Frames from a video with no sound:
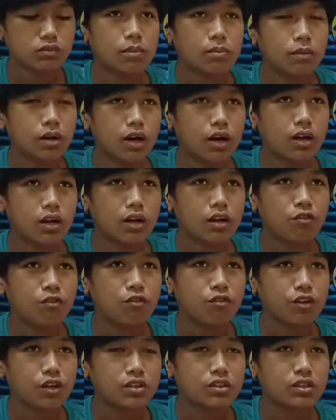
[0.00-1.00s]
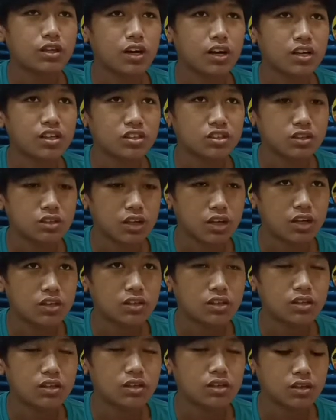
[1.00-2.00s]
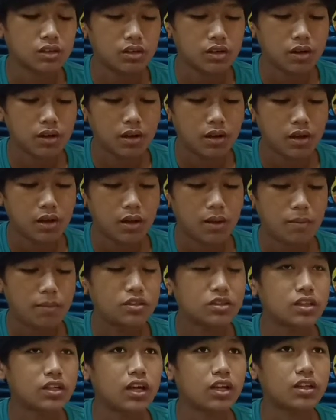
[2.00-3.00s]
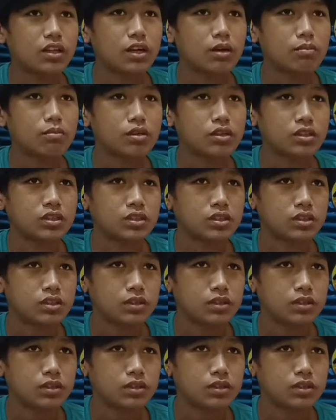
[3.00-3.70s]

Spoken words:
Makanan fried rice dan mesin ATM, Miss.